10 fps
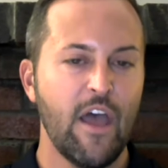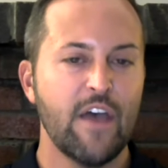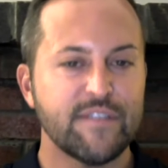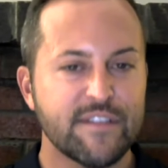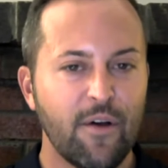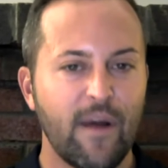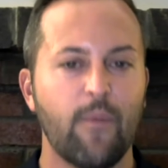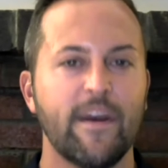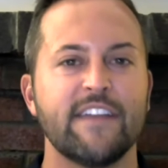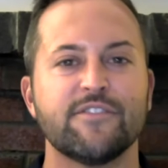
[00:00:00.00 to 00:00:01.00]
So I
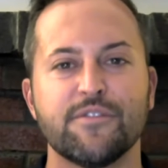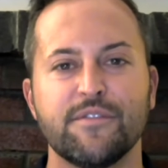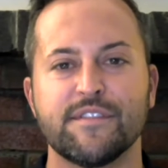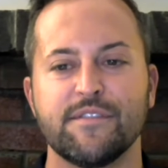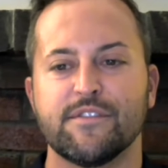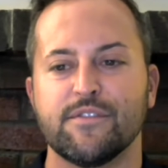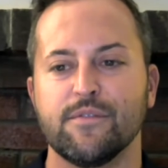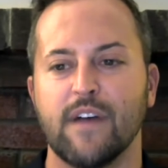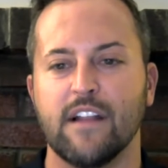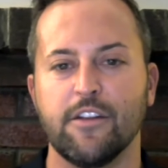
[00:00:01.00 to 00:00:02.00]
want to introduce you
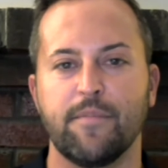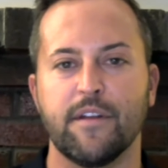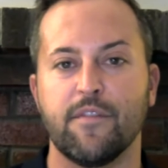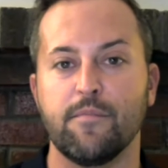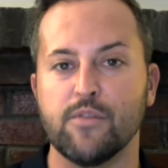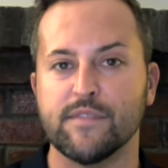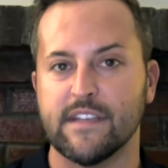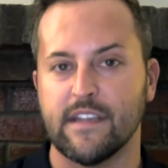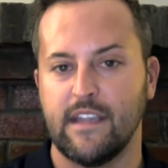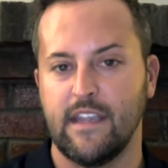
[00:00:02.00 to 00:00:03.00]
to a little bit of the
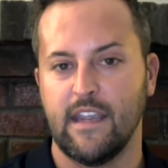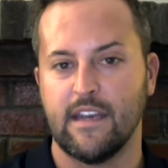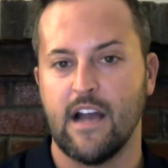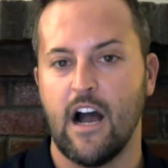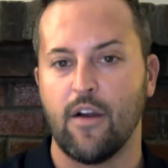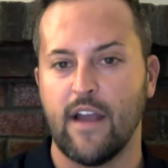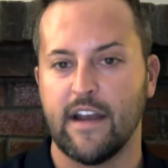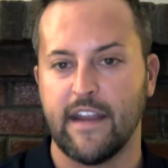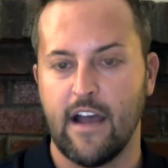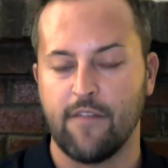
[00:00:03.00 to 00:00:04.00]
music in
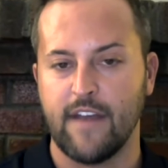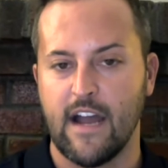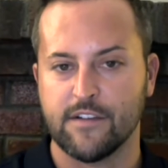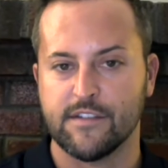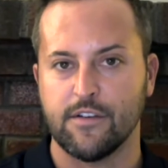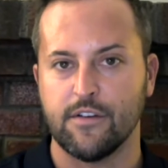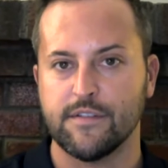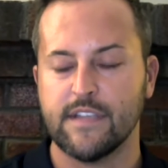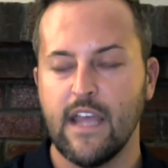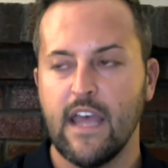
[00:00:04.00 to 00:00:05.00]
Ariadne auf
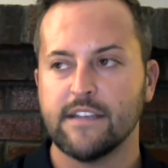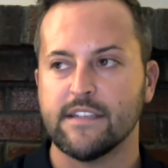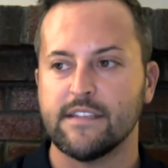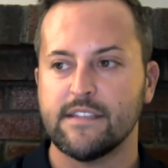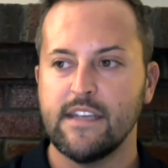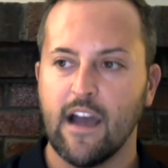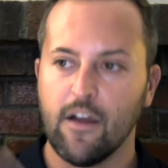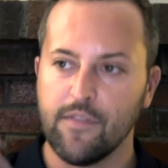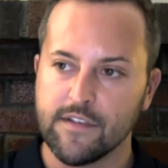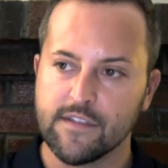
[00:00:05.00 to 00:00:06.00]
Naxos to see
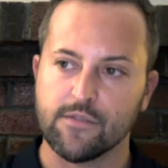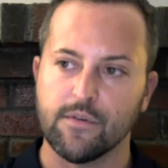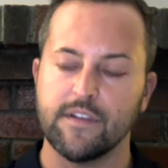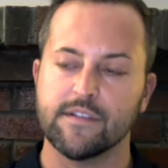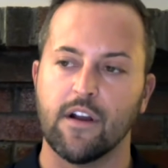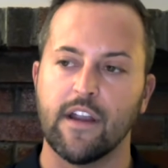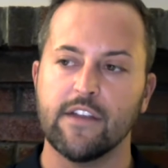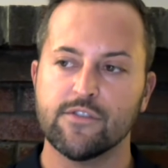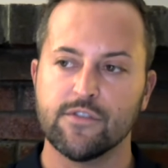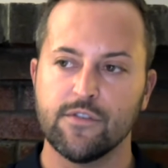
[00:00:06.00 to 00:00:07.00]
how these stories are
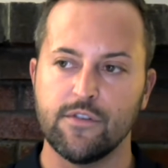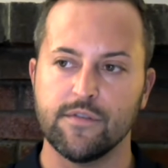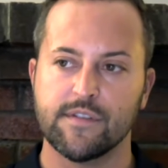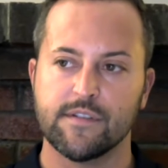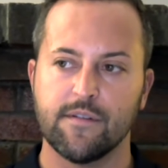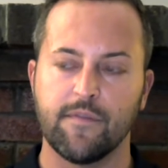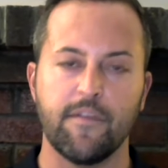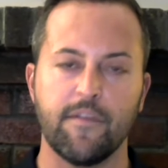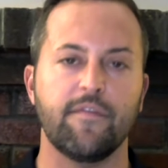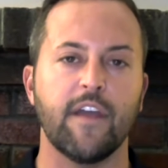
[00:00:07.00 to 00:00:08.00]
introduced from
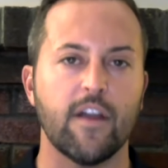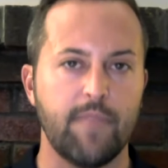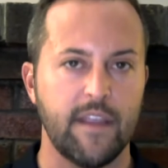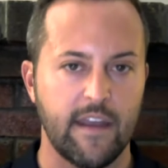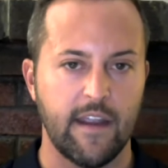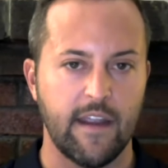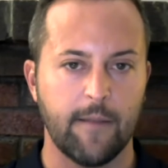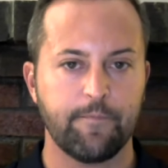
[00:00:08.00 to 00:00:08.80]
the very beginning.